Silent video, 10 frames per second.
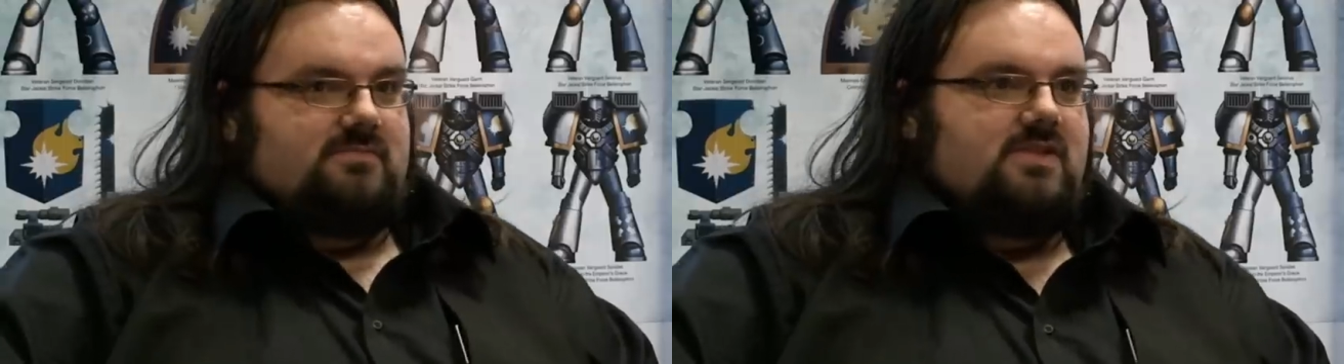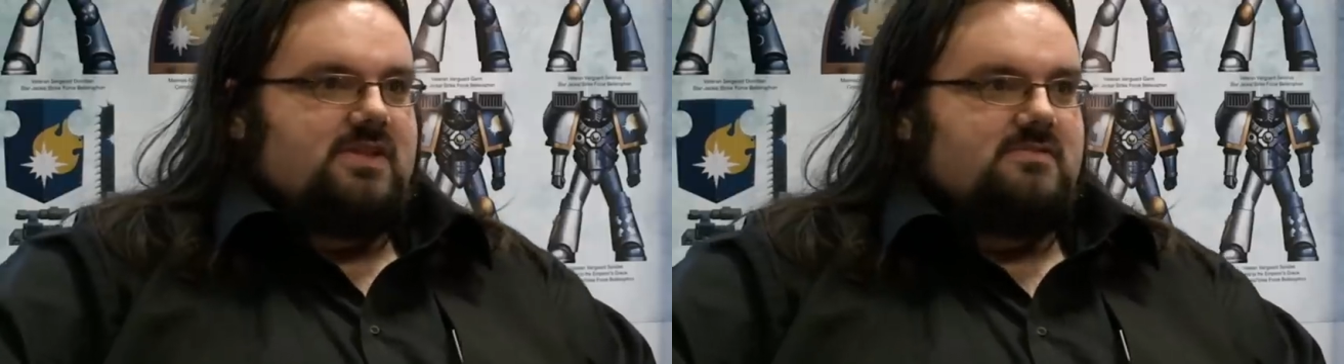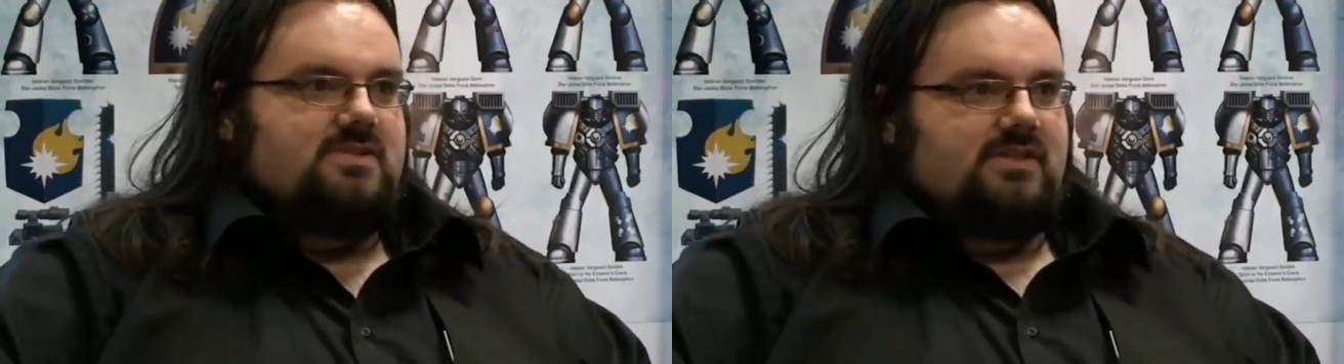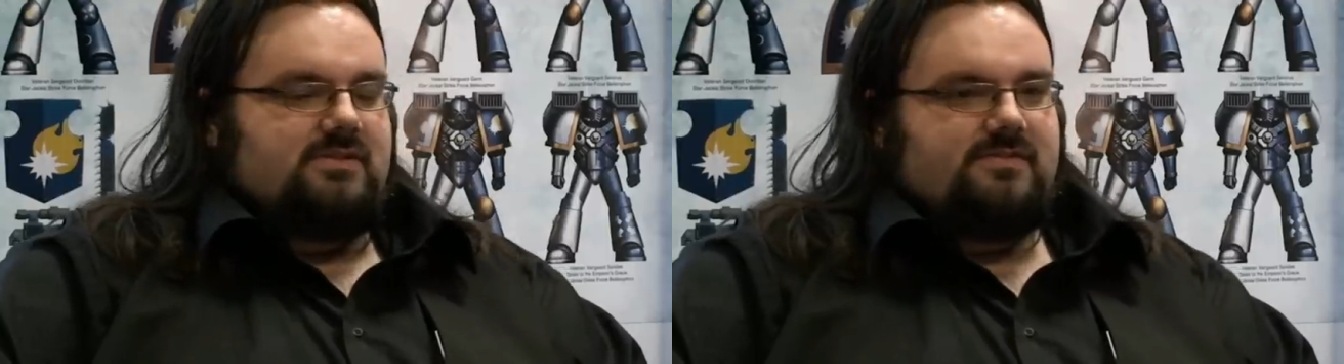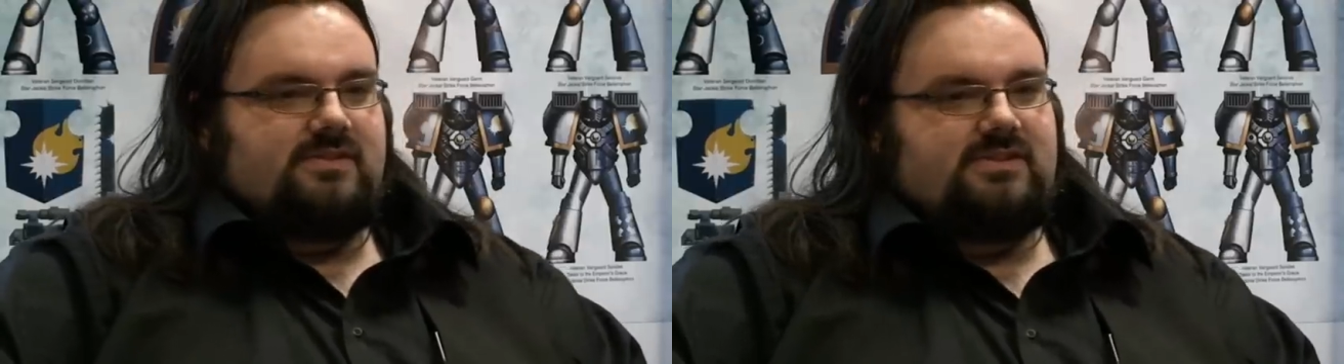loads and
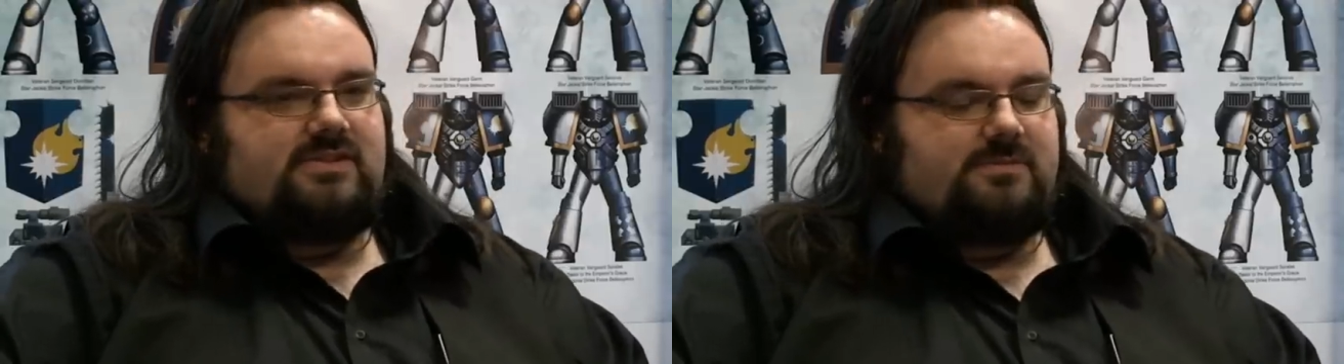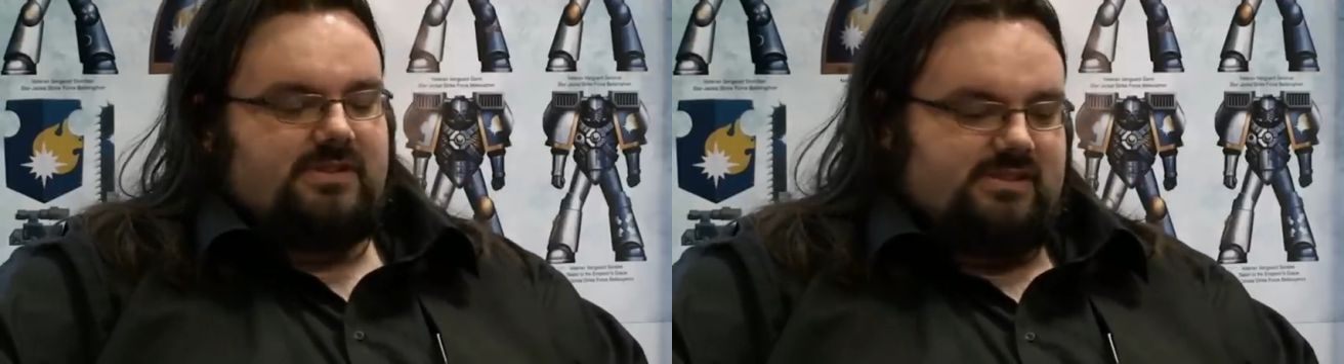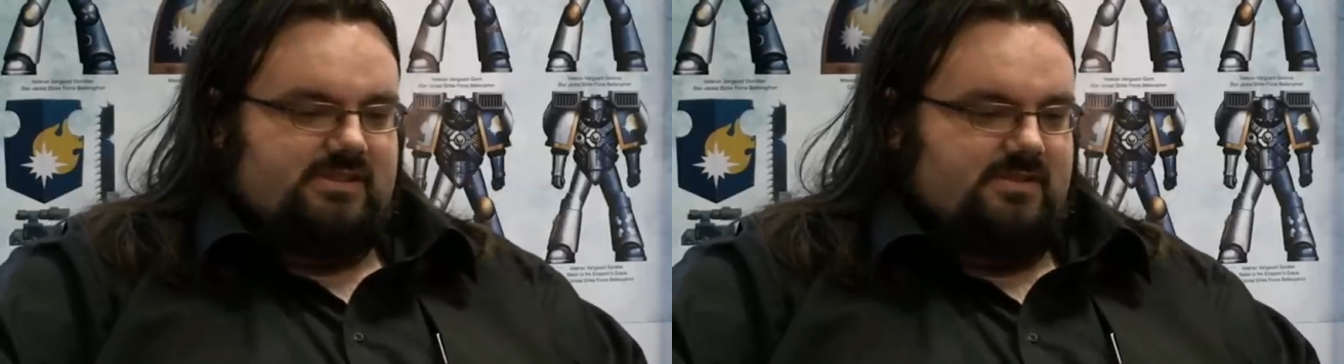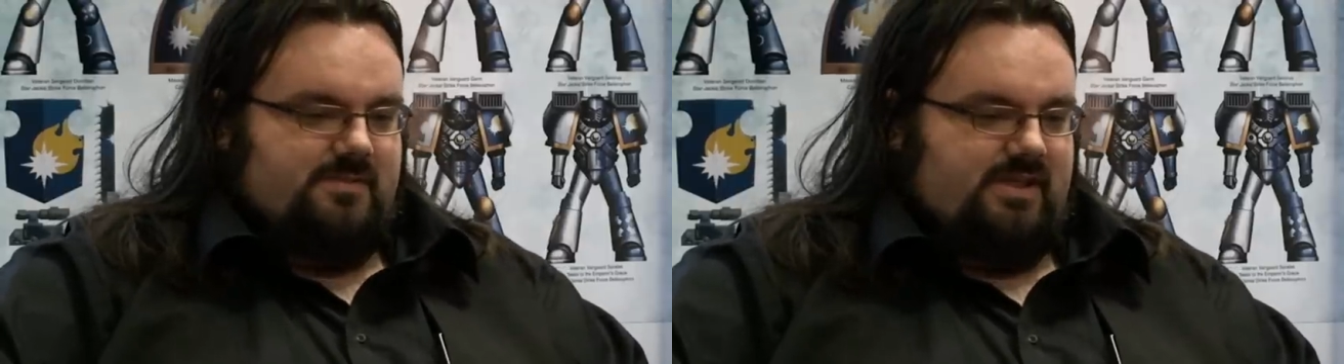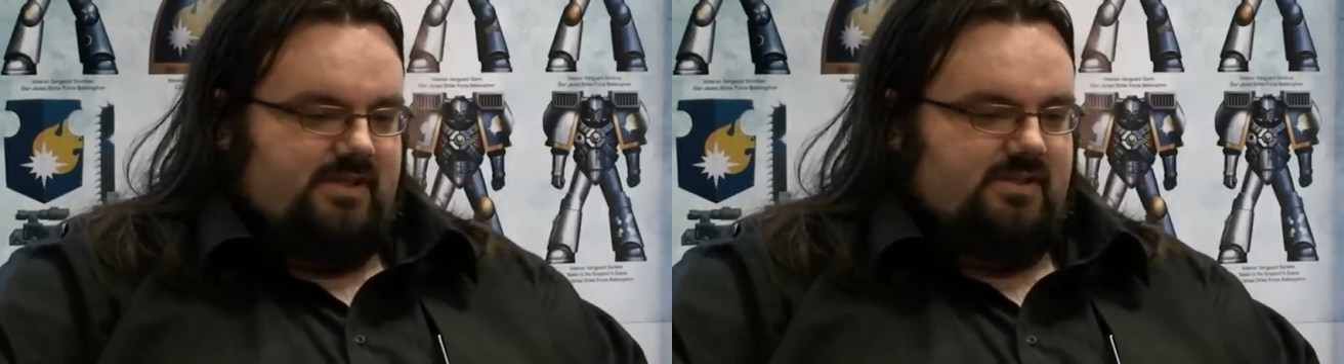loads of fun to do, because it's
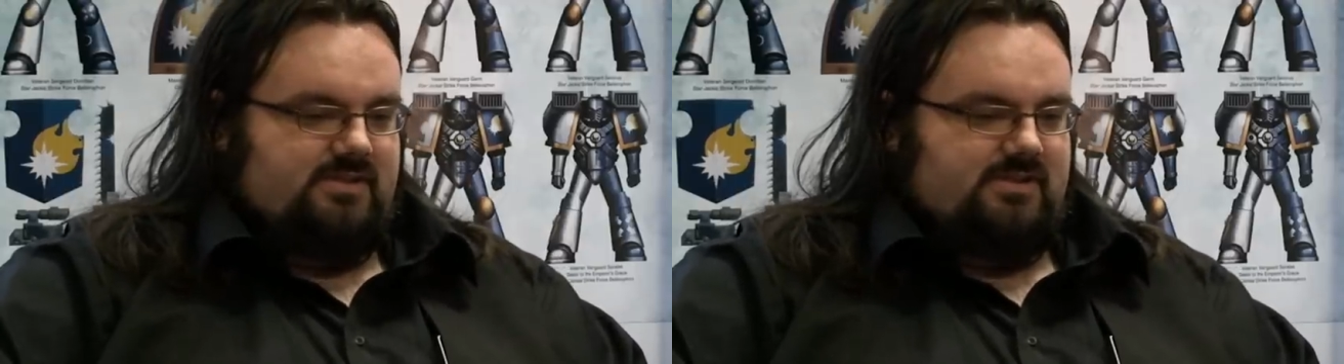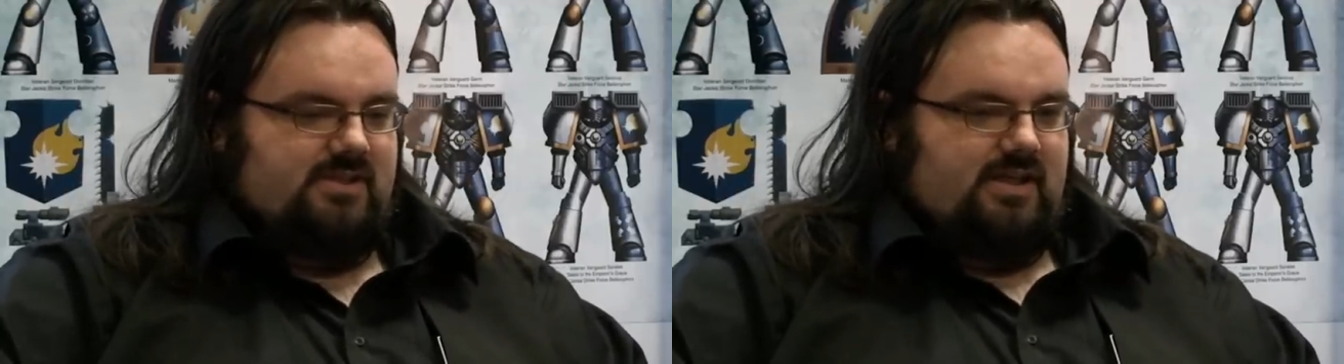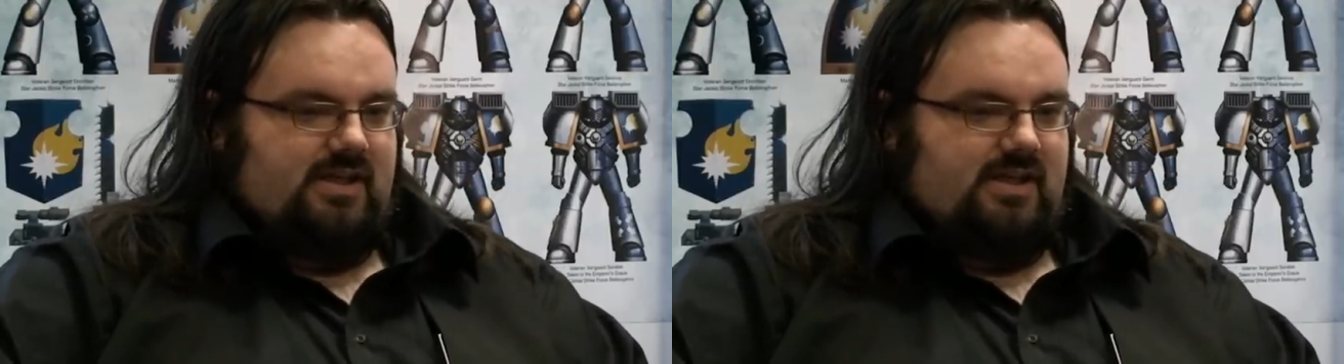something that